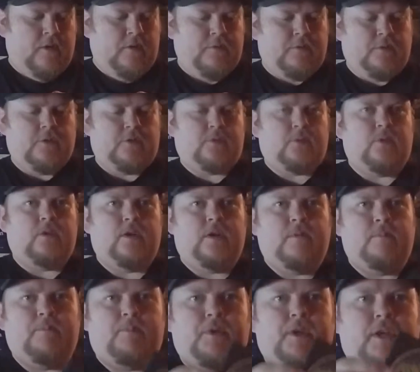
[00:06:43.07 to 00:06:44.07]
First
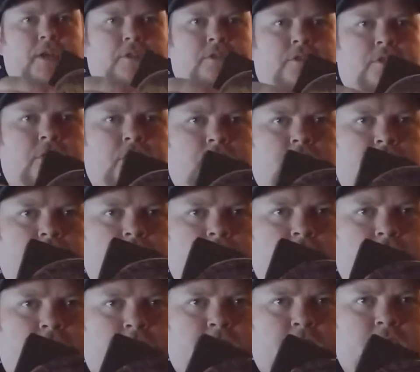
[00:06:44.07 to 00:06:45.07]
one,
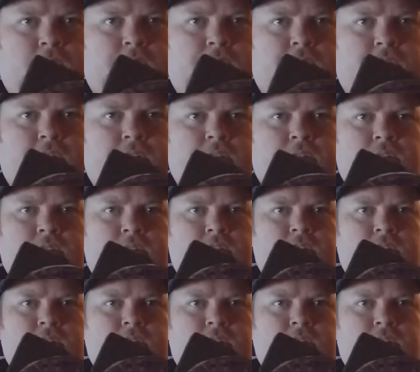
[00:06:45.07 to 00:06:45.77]
PS2 Thrillville.